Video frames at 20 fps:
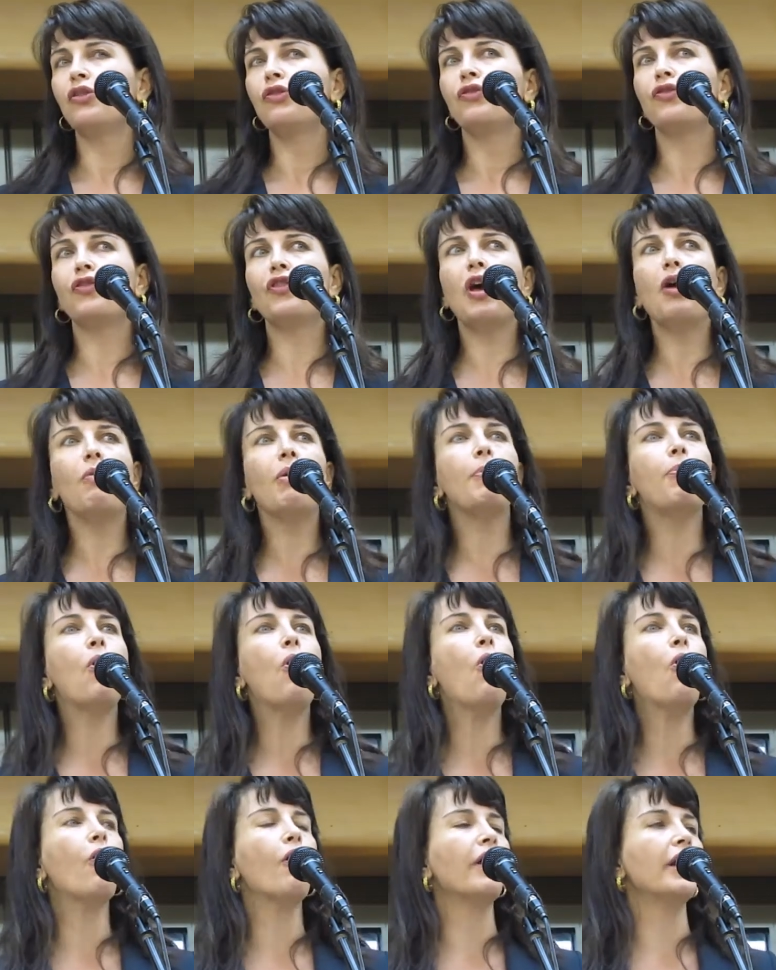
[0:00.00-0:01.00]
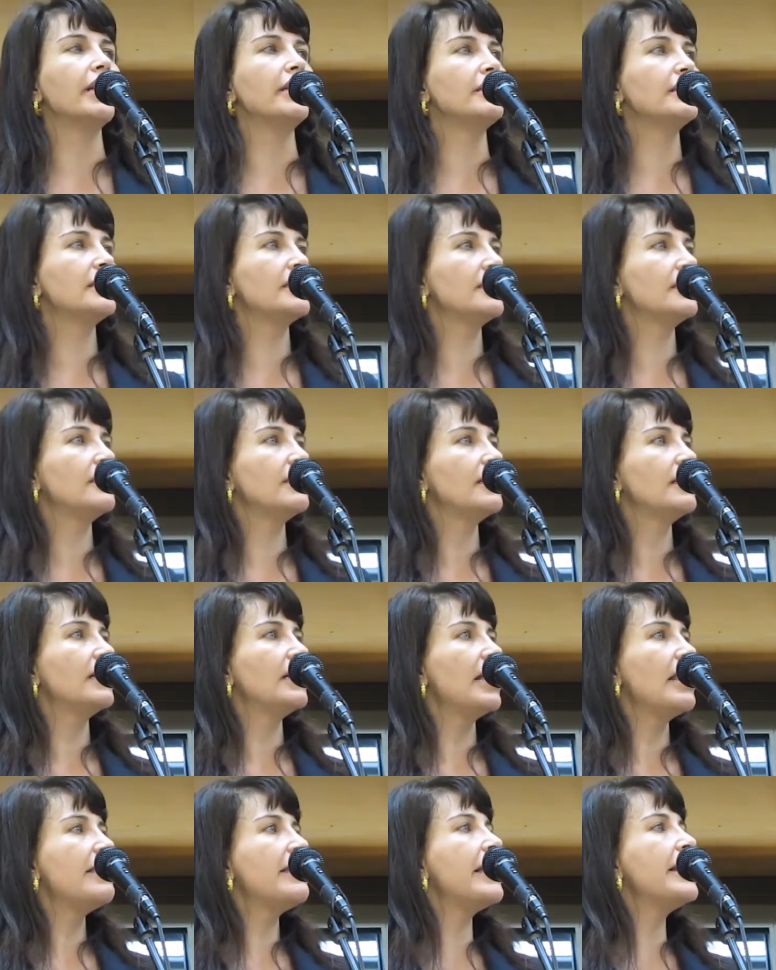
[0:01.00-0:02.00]
so abhorrent,
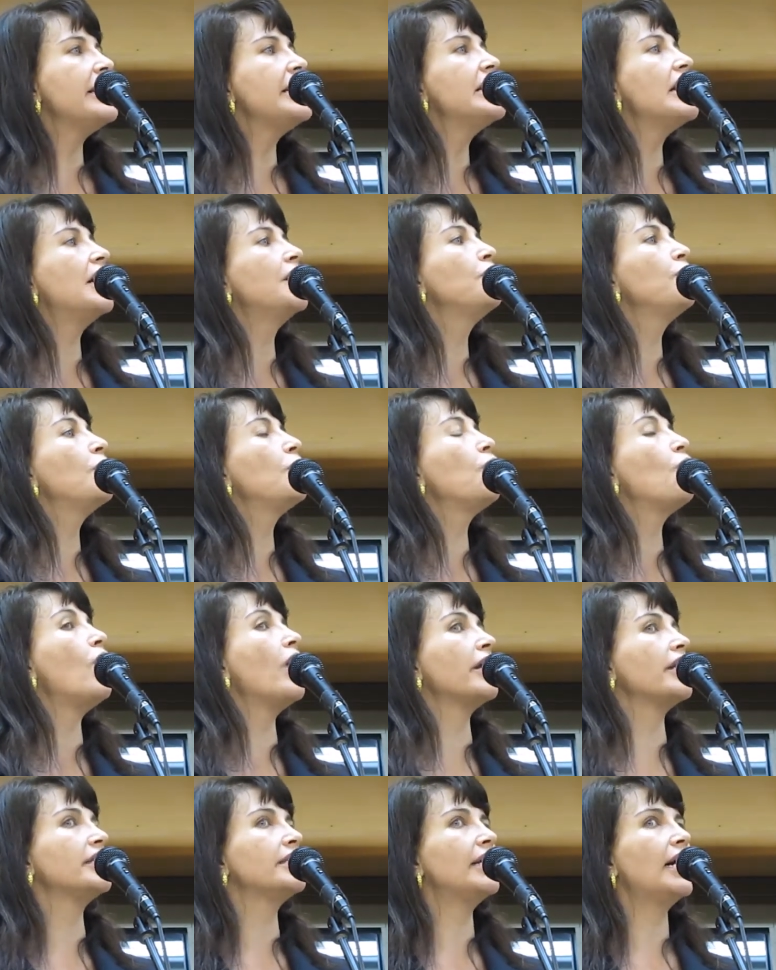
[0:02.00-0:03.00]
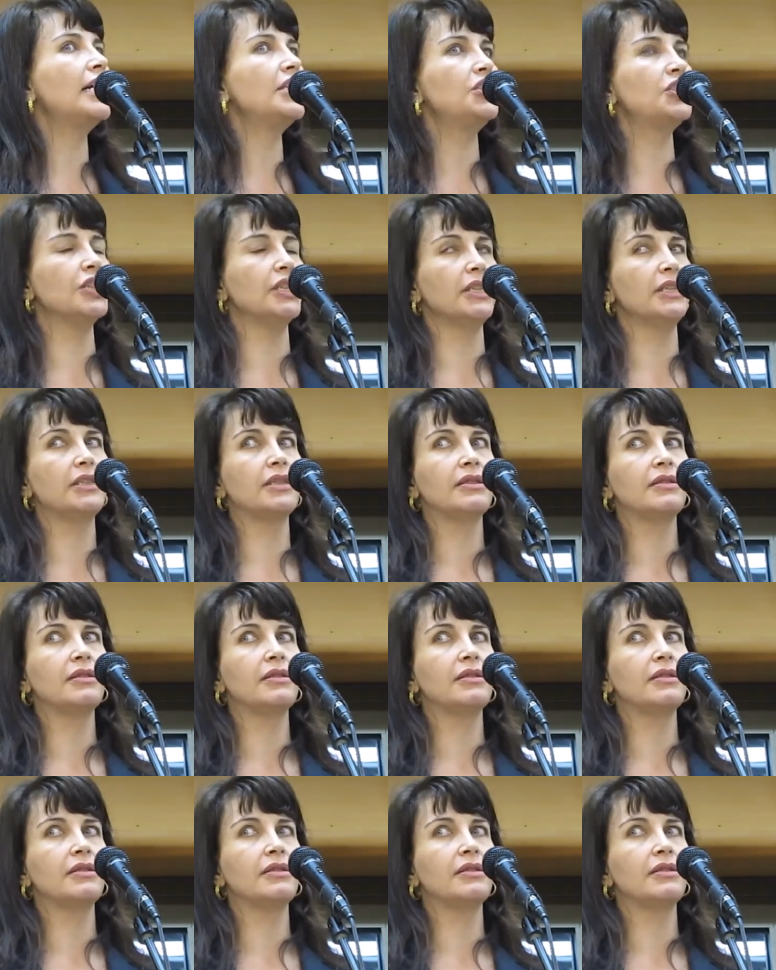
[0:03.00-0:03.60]
that none will want to touch it,